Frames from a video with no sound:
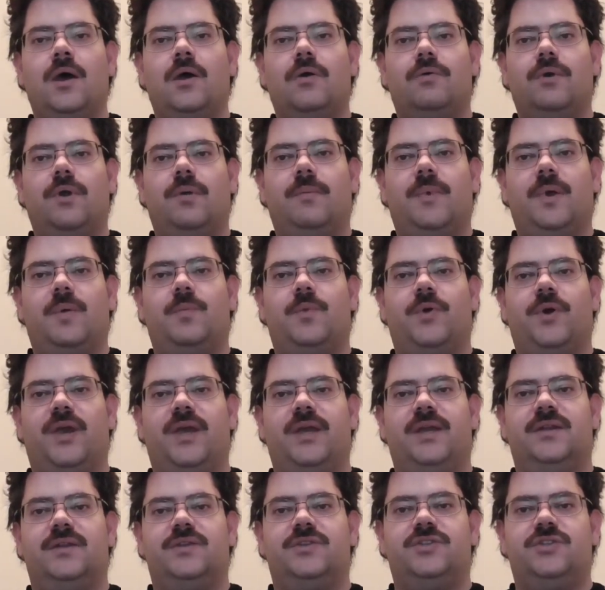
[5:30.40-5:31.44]
Remember,
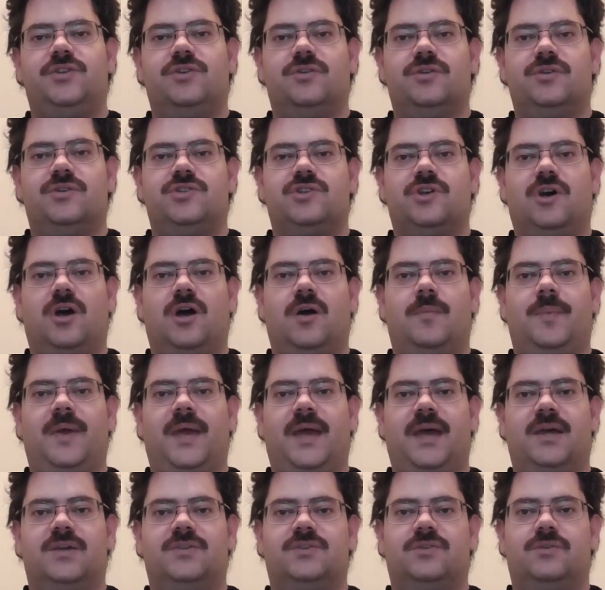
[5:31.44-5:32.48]
it is your job
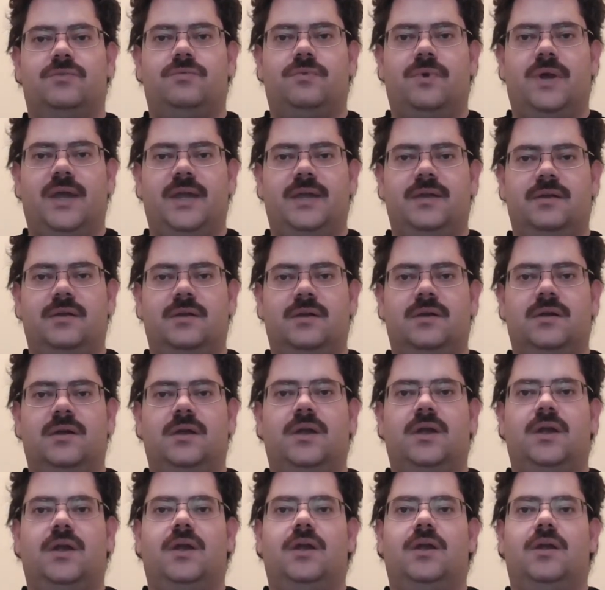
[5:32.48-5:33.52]
as a writer
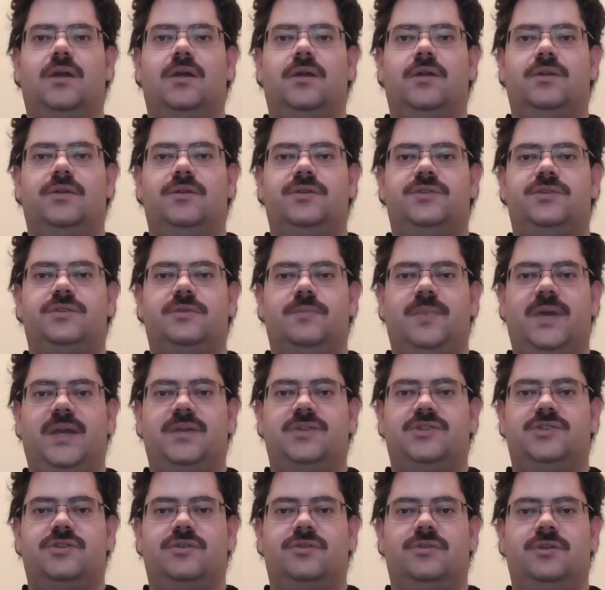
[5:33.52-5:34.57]
to make
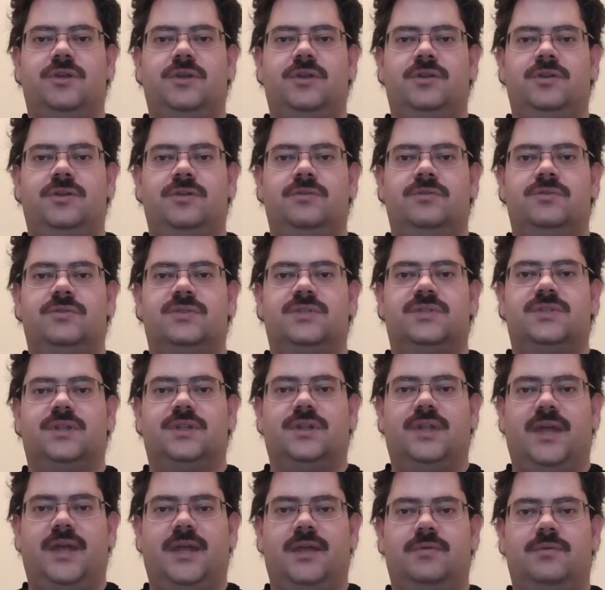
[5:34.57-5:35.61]
sure you use the
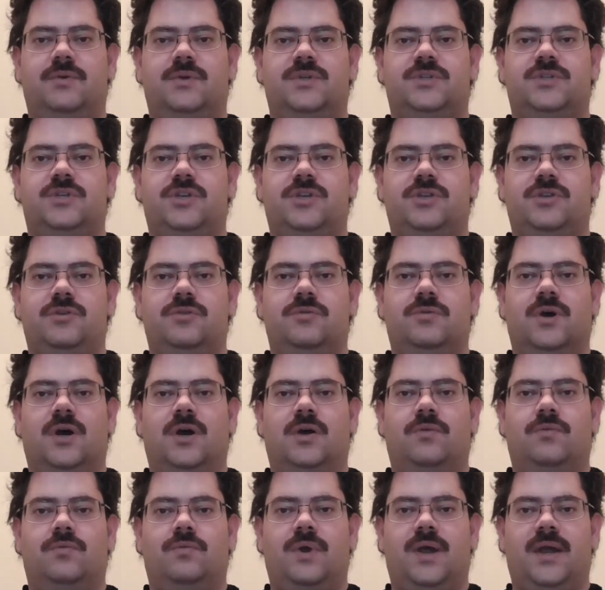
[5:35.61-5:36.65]
language you
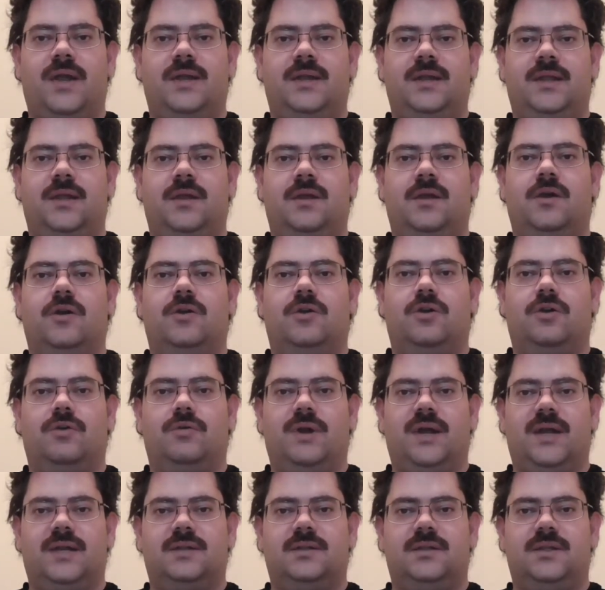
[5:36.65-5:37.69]
are writing
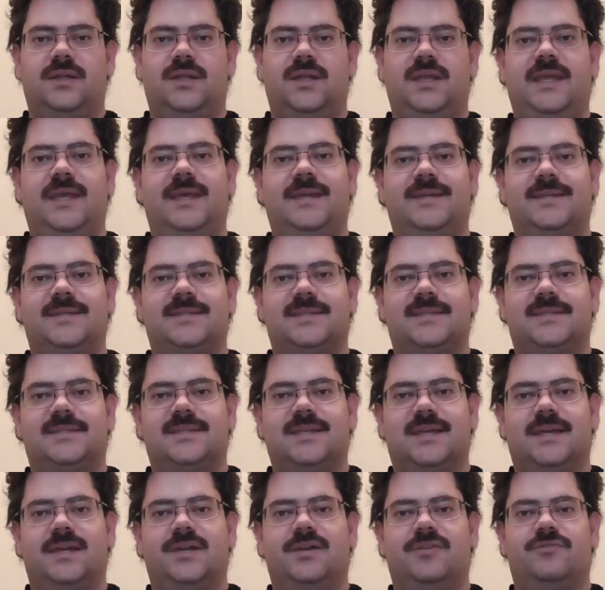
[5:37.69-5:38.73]
correctly. It is a
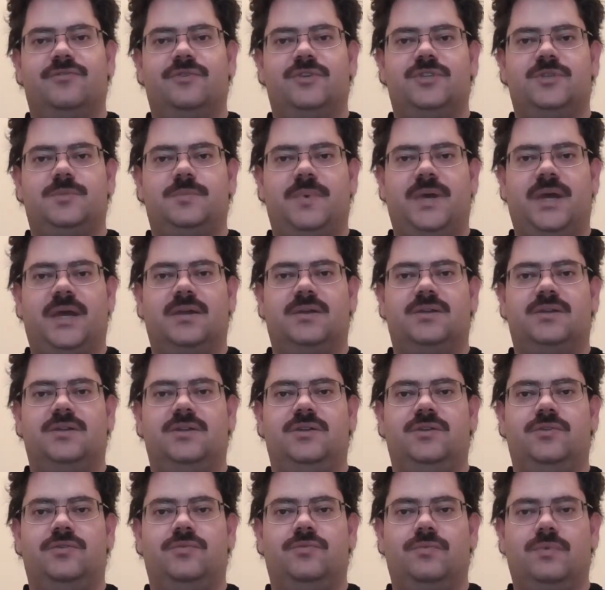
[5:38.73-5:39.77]
sign of respect to
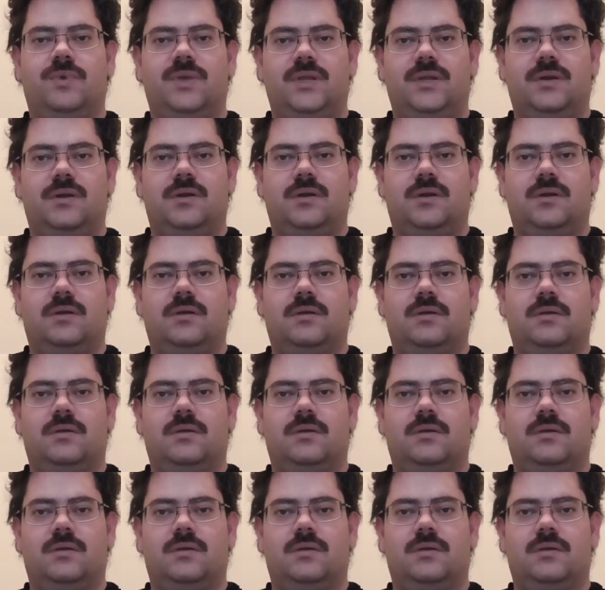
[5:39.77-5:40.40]
your reader.